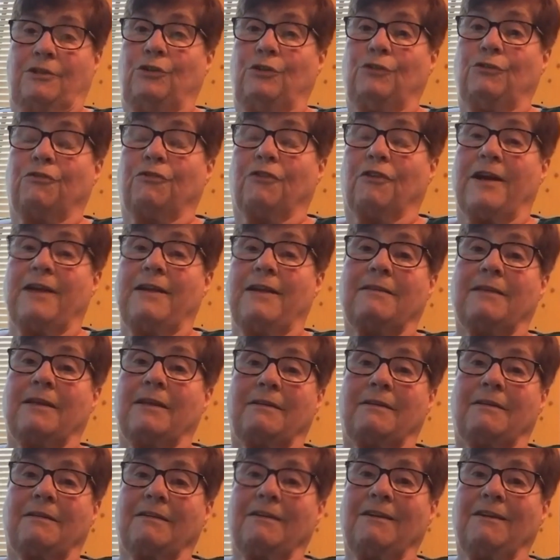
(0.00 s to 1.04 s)
you find
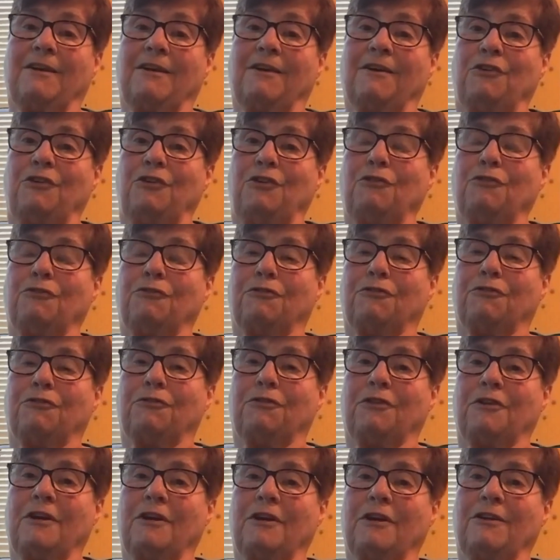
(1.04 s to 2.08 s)
that
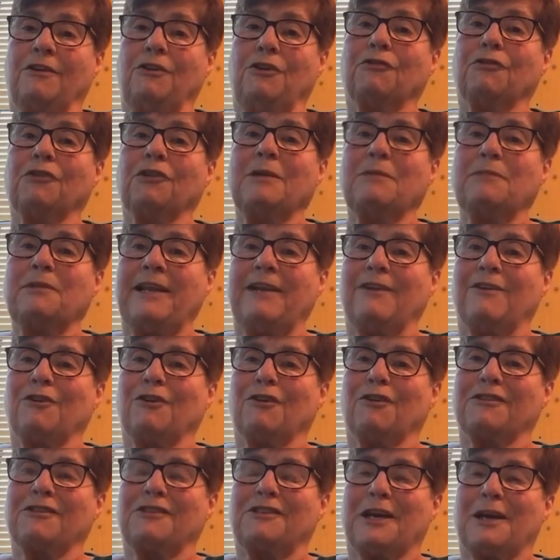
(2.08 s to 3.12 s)
you've eliminated
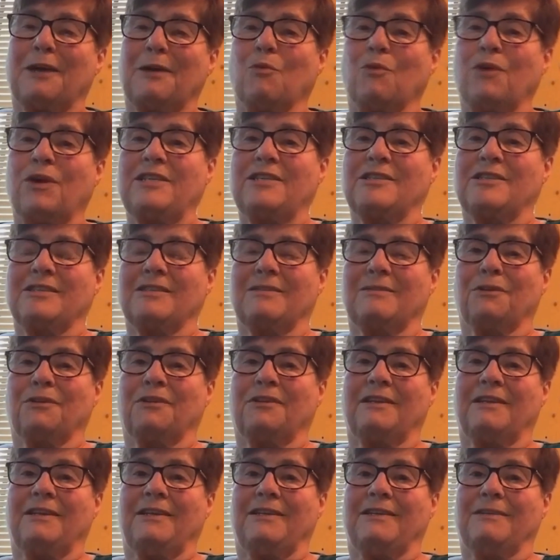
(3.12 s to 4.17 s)
all the time wasted
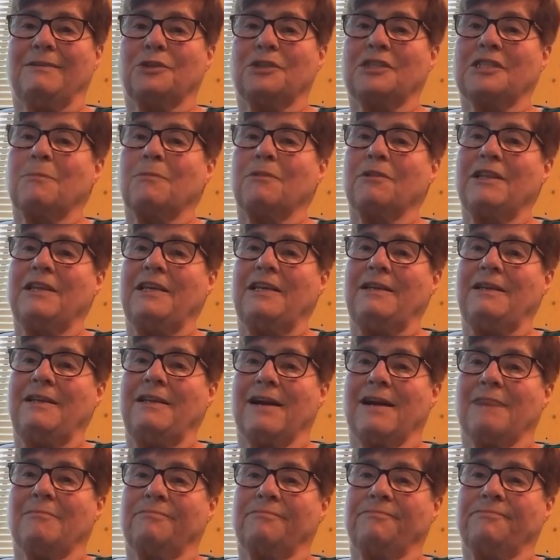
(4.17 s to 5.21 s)
with some of
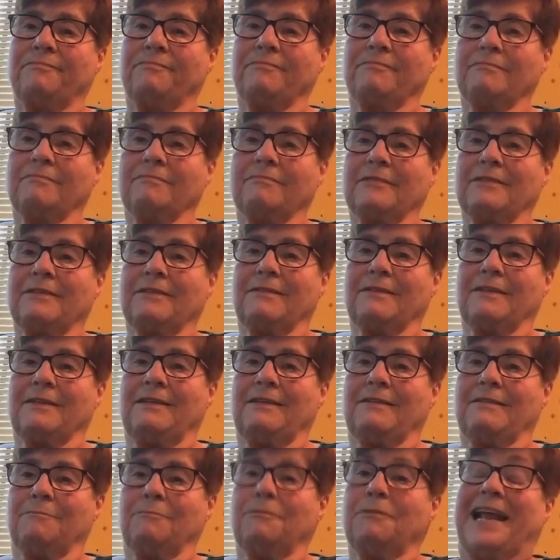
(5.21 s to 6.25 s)
the
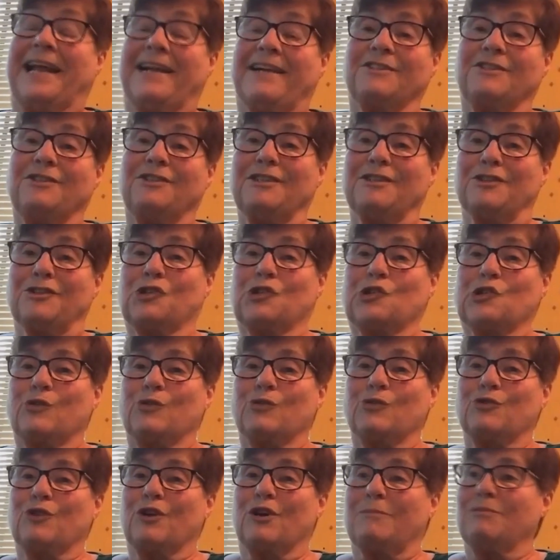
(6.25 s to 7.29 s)
nastiness that
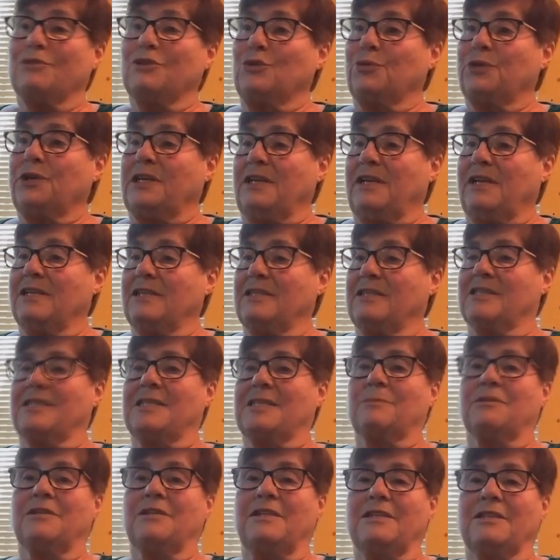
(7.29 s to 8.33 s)
goes on between kids and
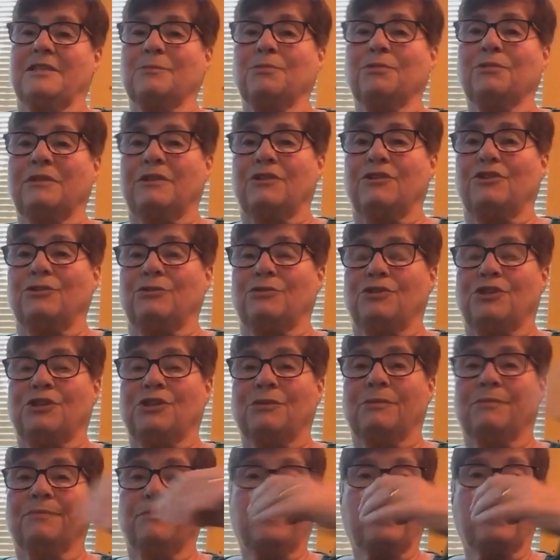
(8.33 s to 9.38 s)
some of the discipline issues
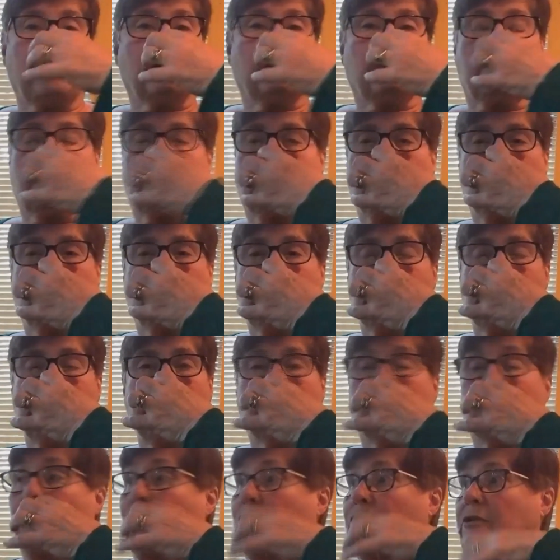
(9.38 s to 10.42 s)
too.
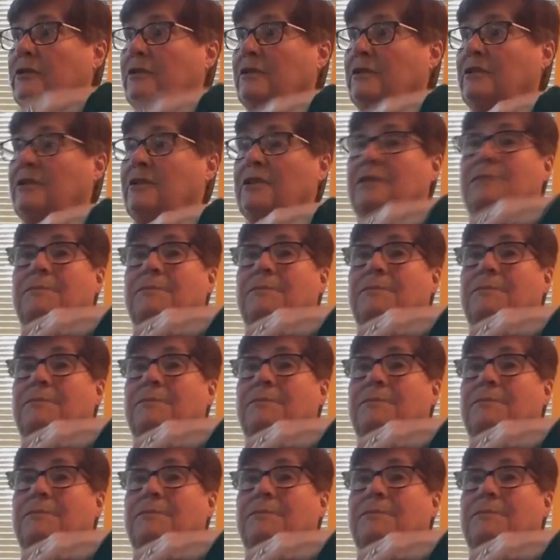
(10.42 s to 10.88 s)
Really important.